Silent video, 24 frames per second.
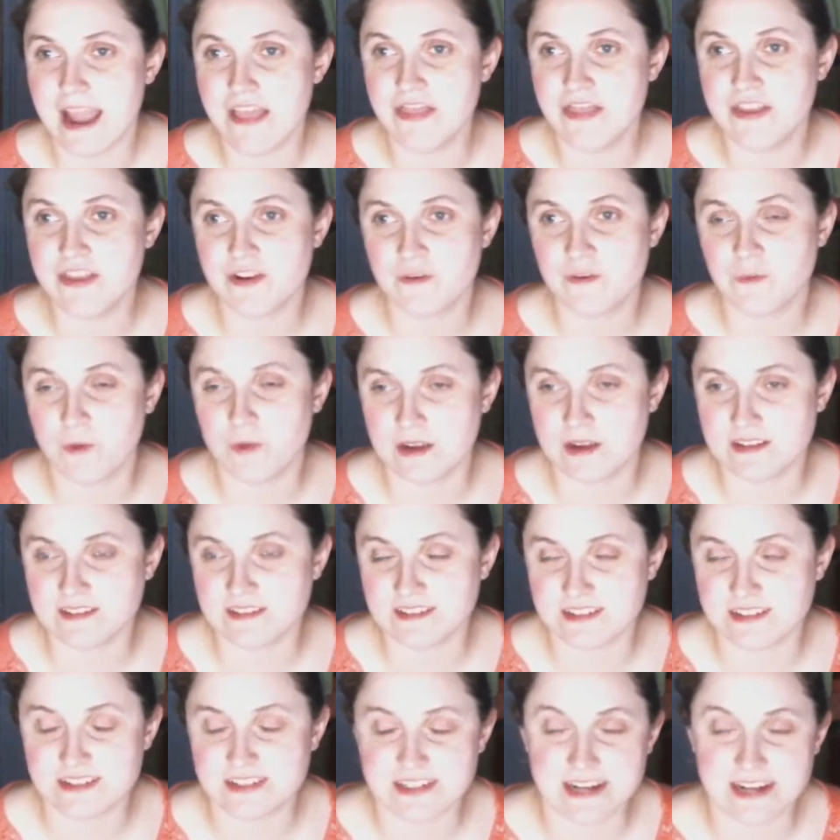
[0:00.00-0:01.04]
There was
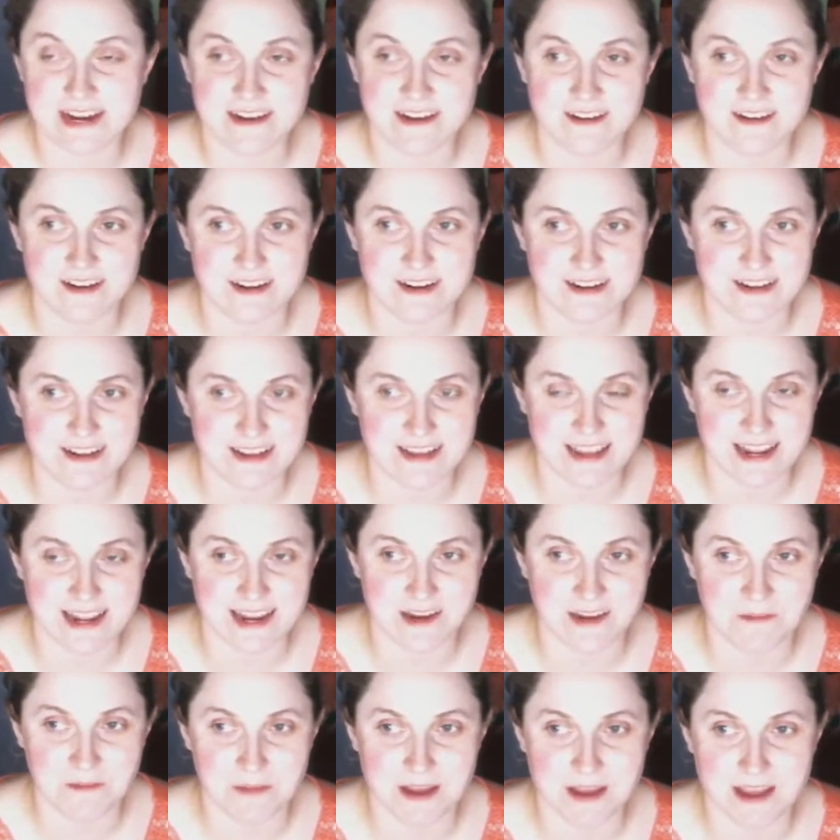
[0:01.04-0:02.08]
a Cryaotic
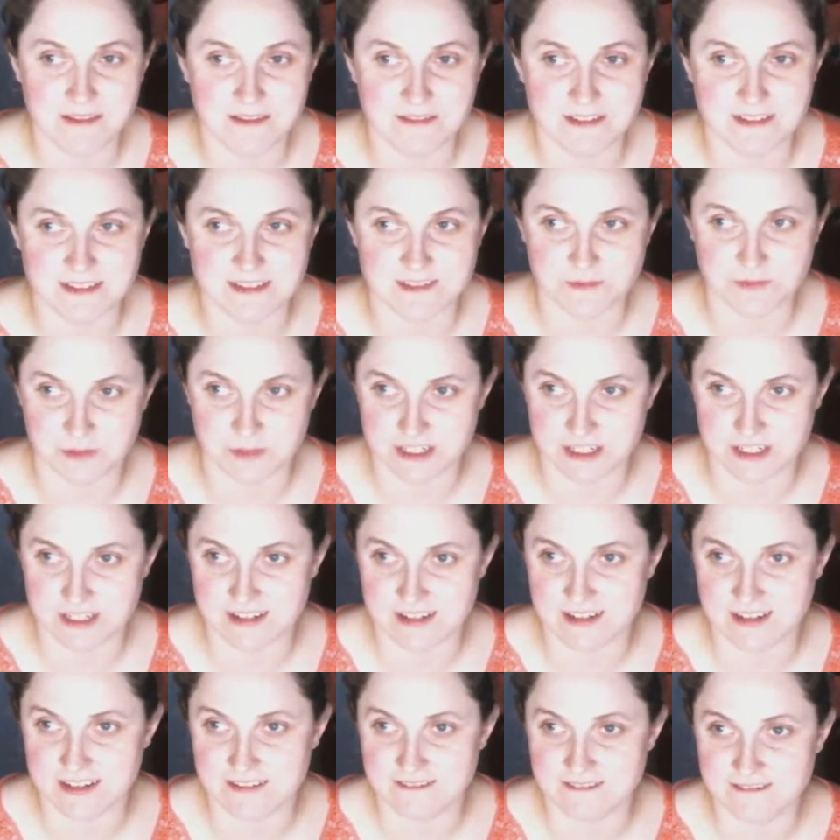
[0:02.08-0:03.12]
game I was working
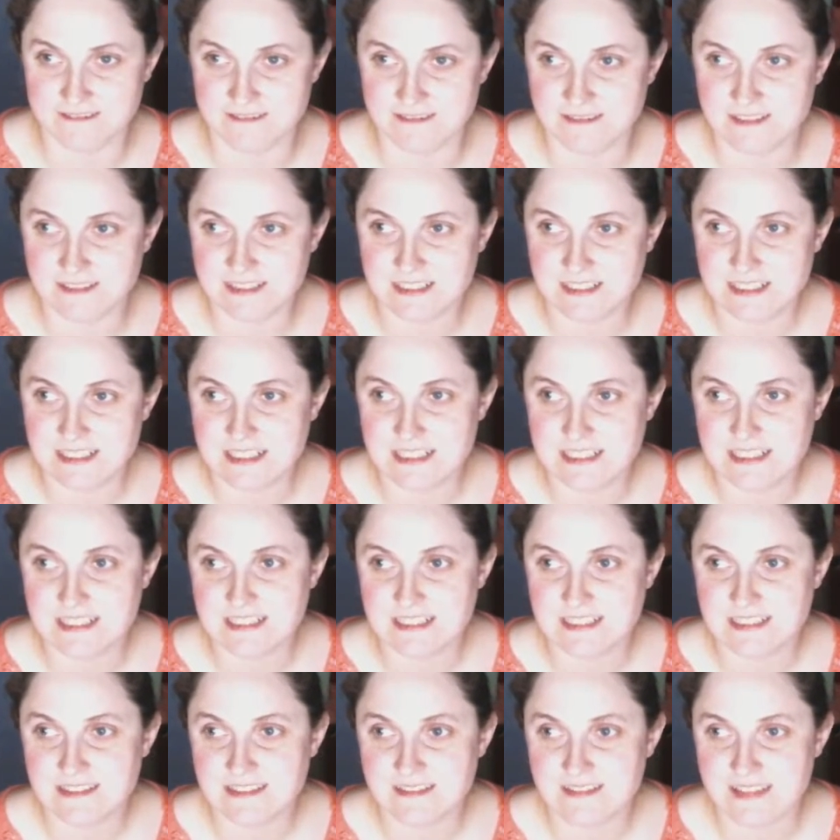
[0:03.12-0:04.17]
on.
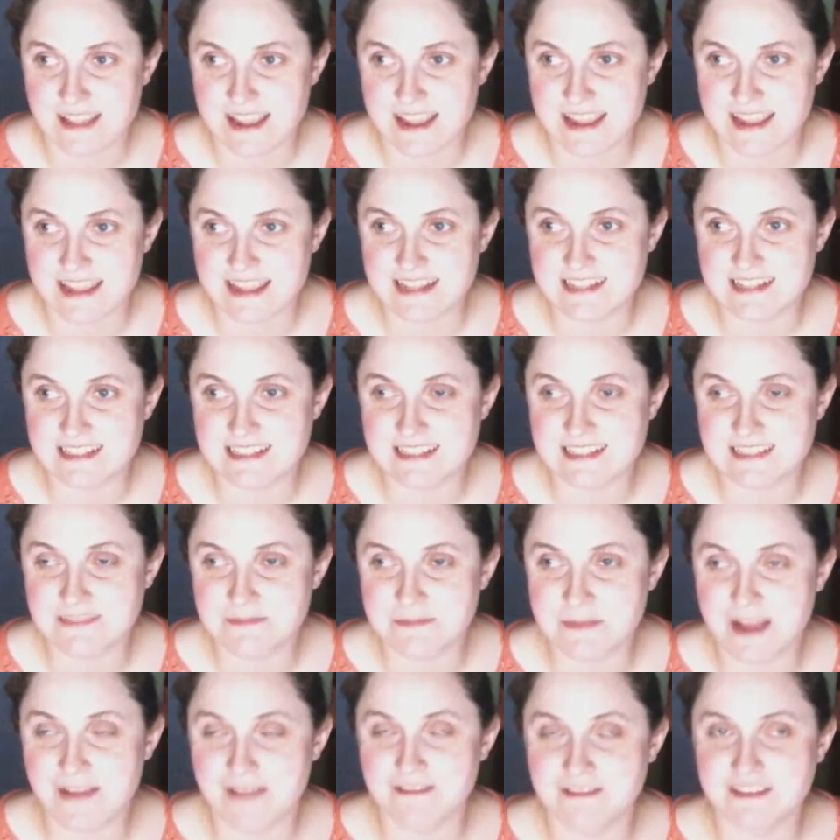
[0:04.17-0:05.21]
Like,
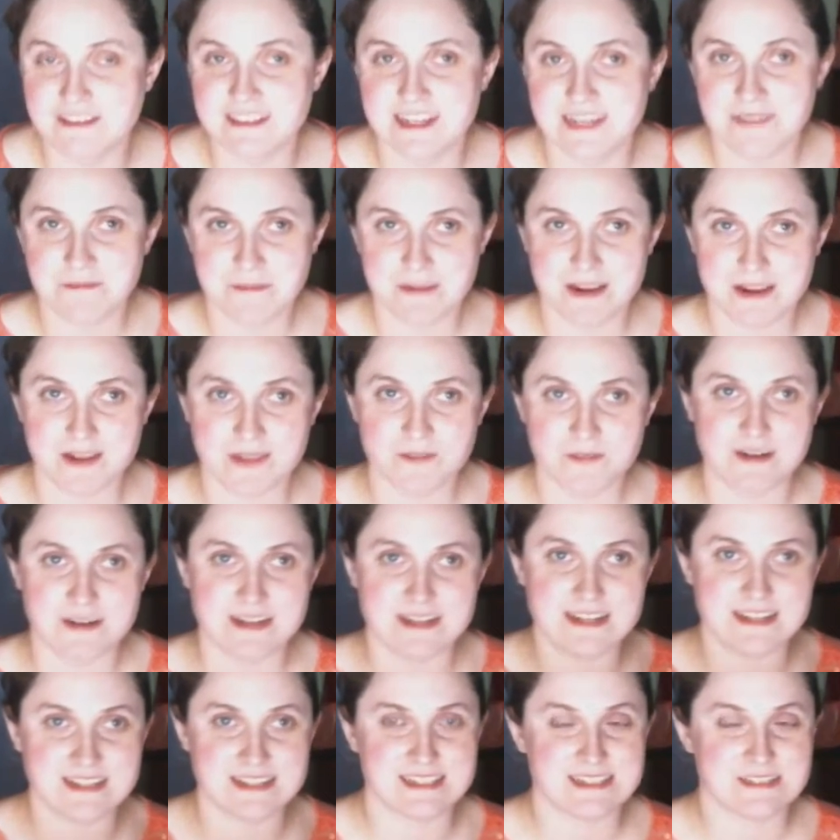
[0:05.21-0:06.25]
I was going to make one
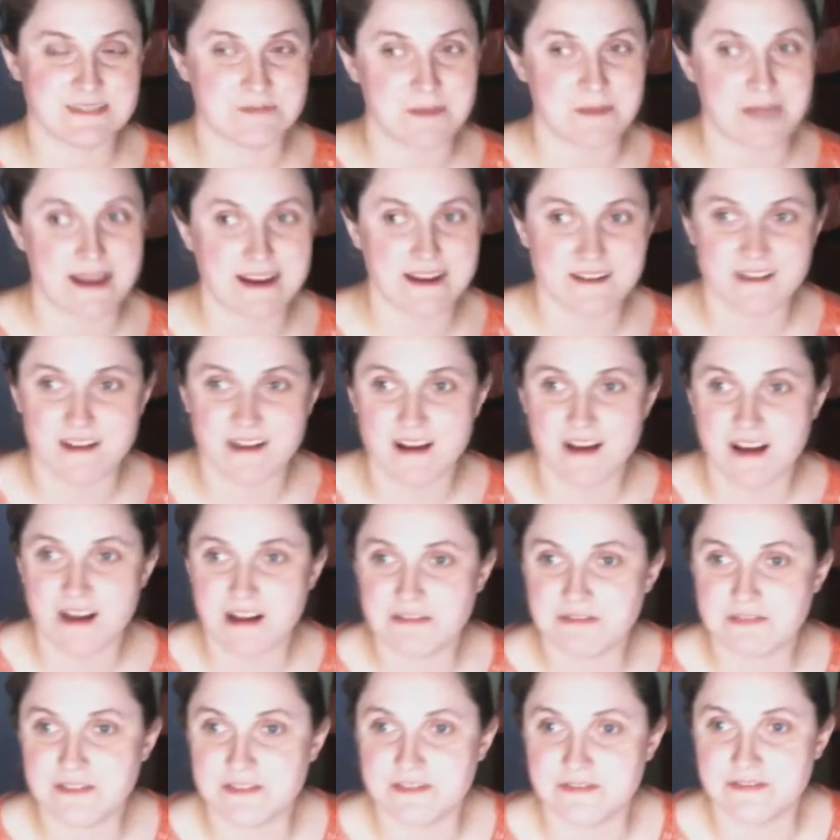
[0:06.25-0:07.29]
inspired
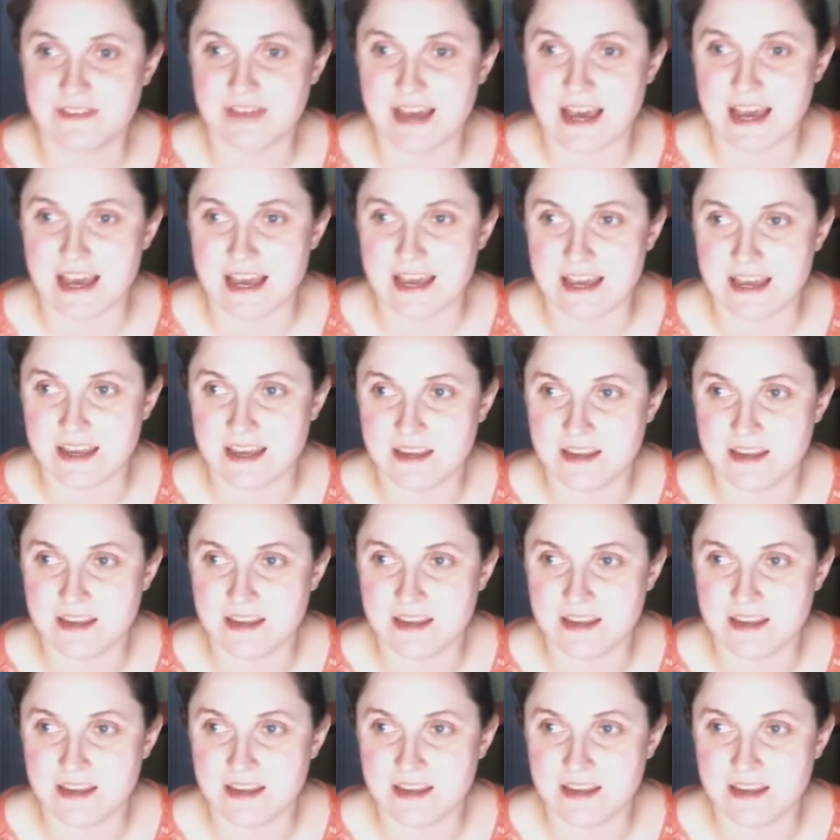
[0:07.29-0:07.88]
off of a